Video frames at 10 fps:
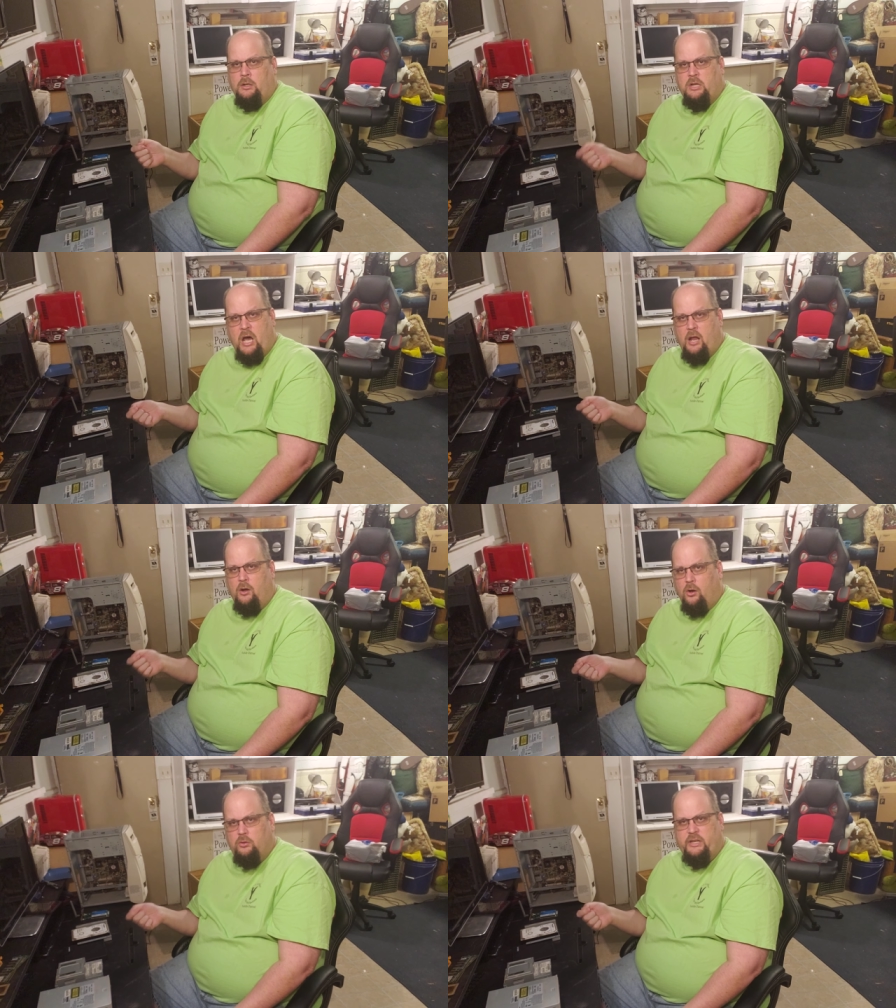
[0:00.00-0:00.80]
not
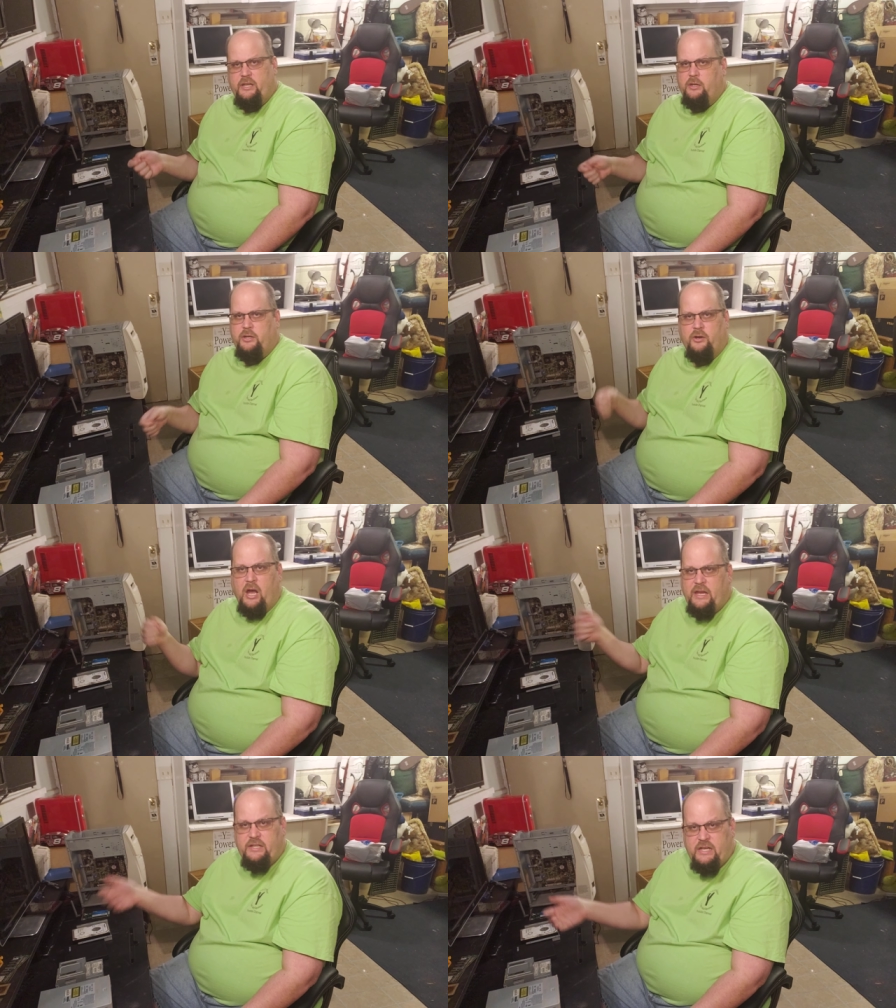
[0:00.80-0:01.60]
only your
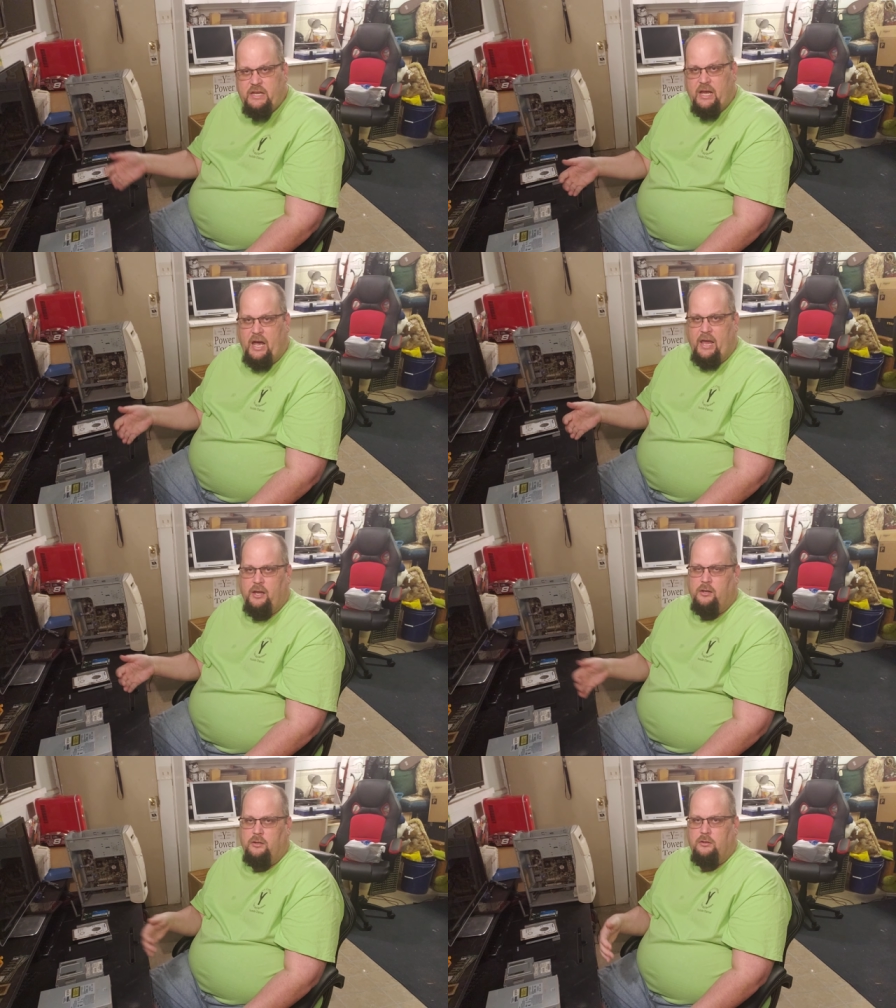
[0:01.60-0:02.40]
IT guy,
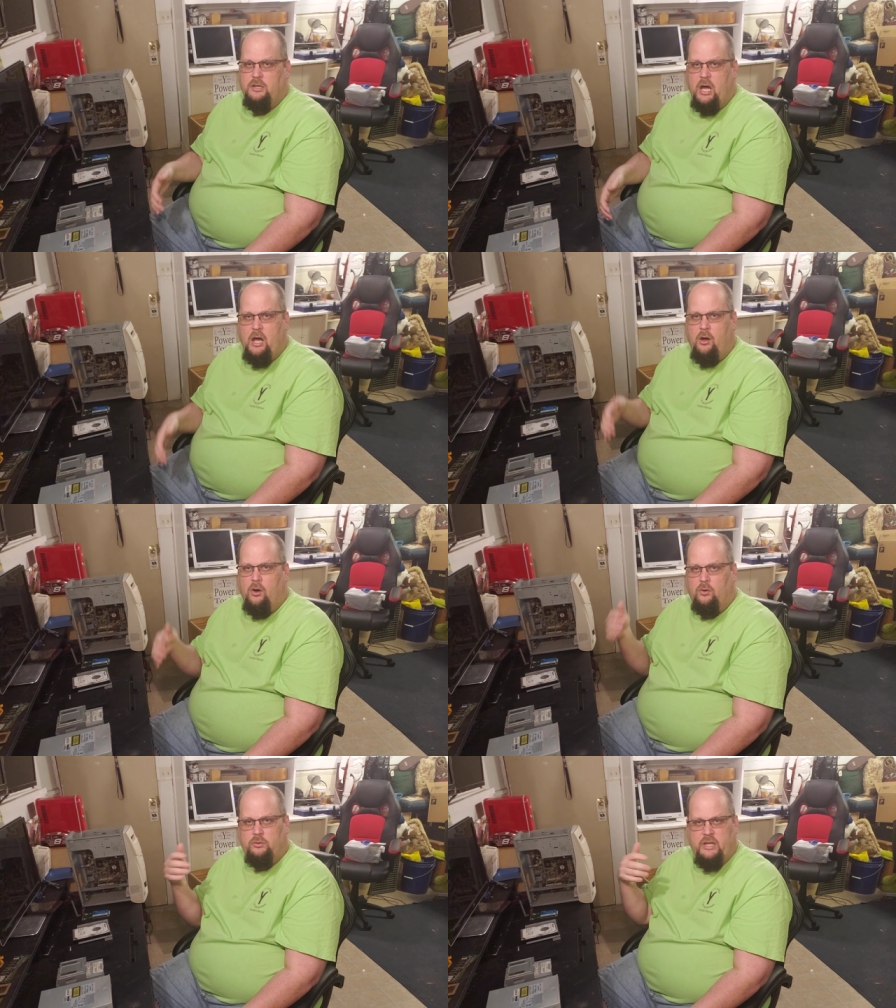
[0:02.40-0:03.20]
not
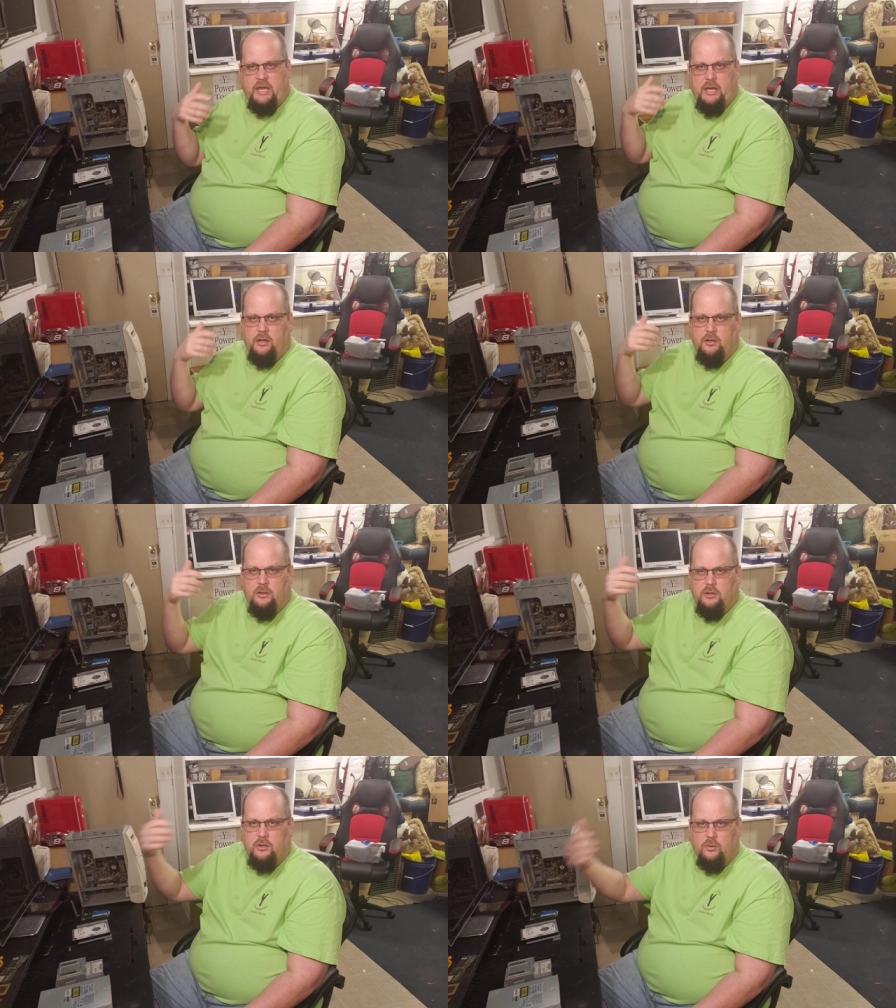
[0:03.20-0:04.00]
only
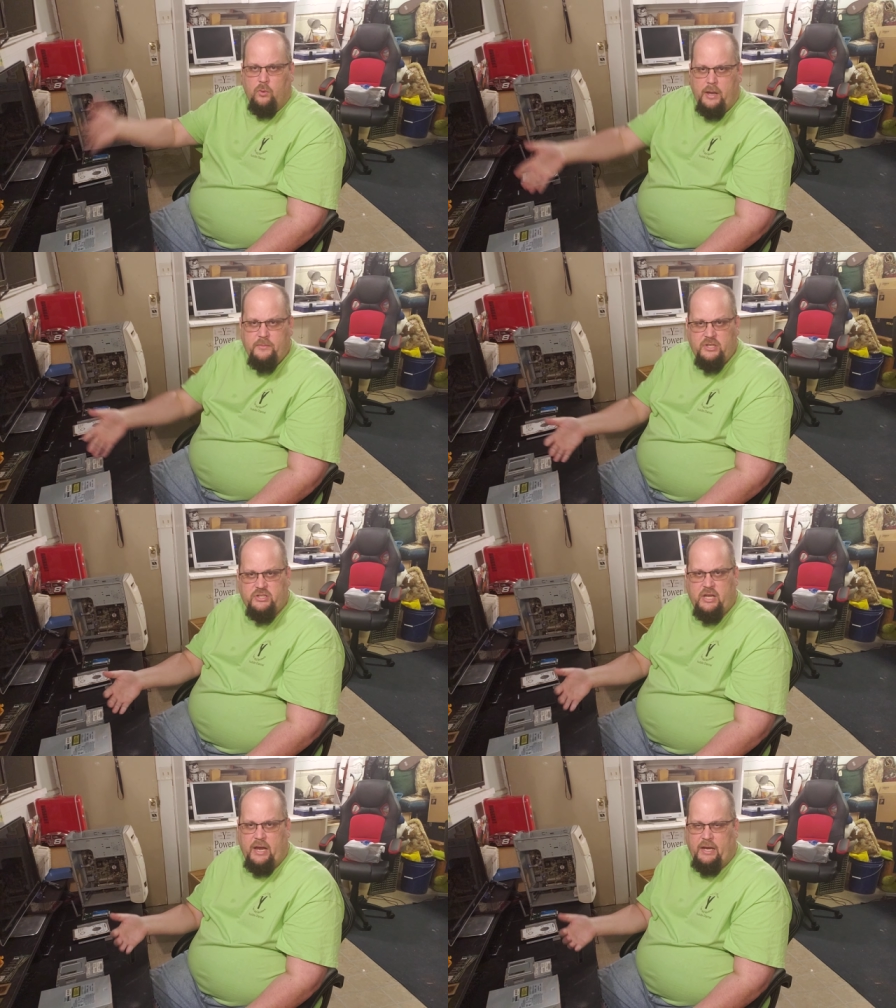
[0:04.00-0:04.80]
your web
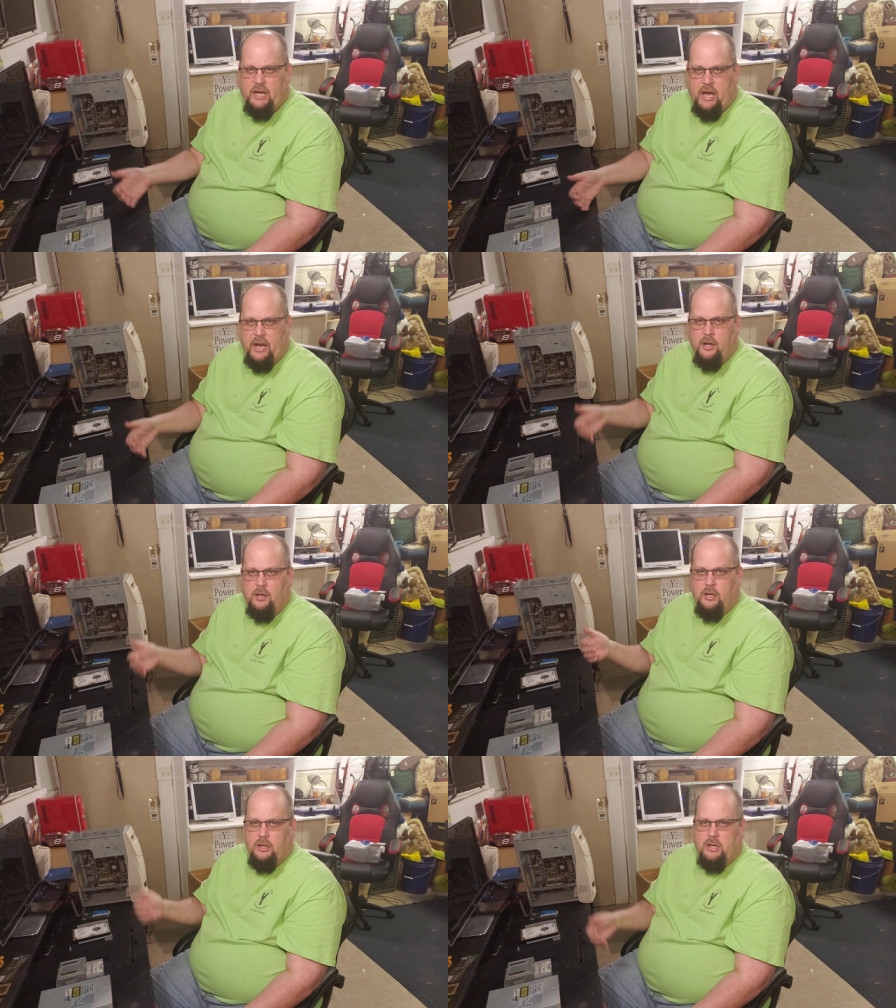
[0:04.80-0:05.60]
design guy,
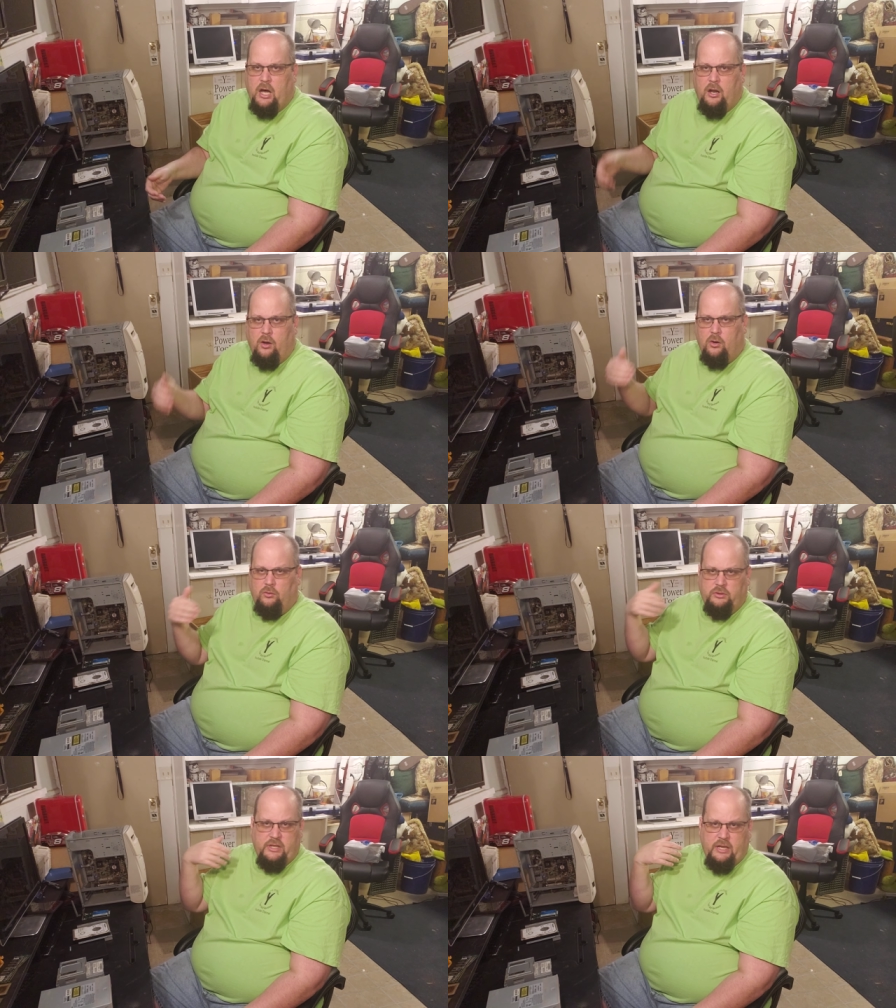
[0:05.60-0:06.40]
not
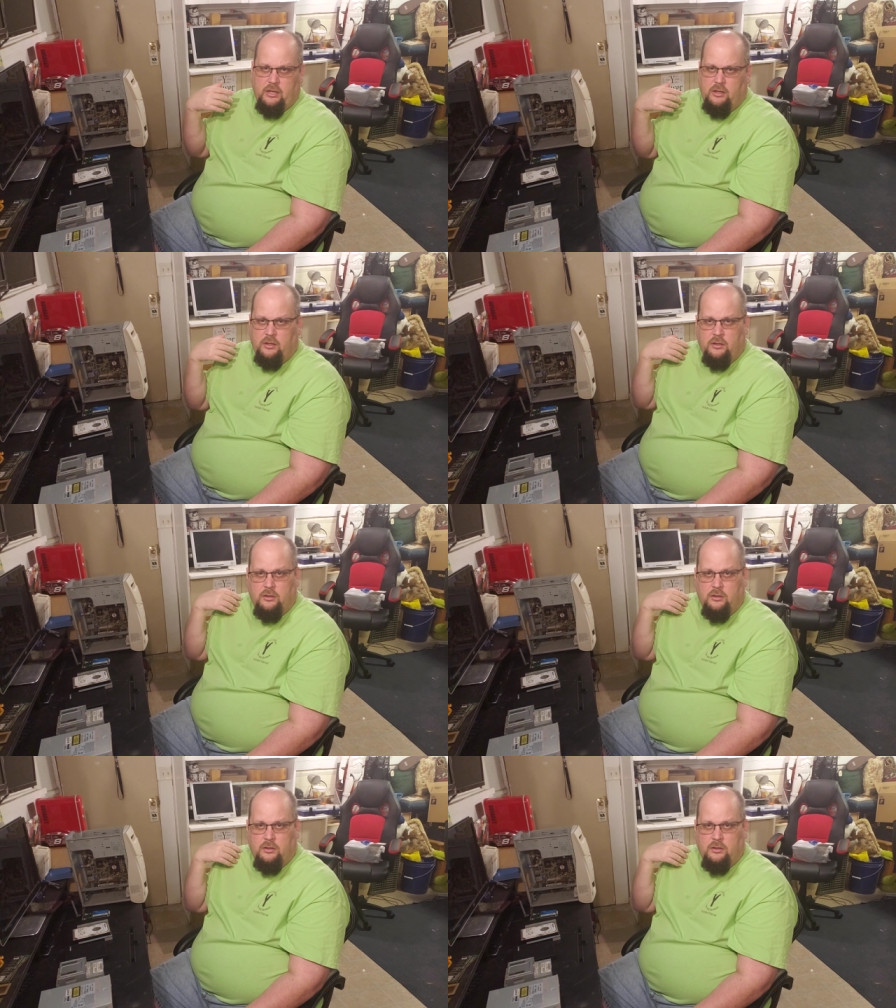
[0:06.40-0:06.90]
only,